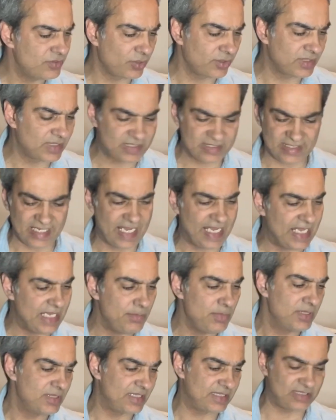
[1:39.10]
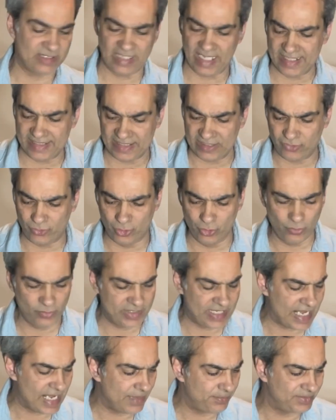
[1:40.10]
are the same, the sliding dew
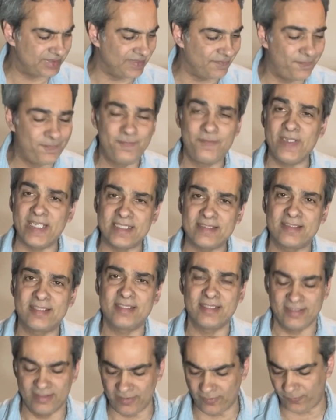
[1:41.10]
cap, the fit, the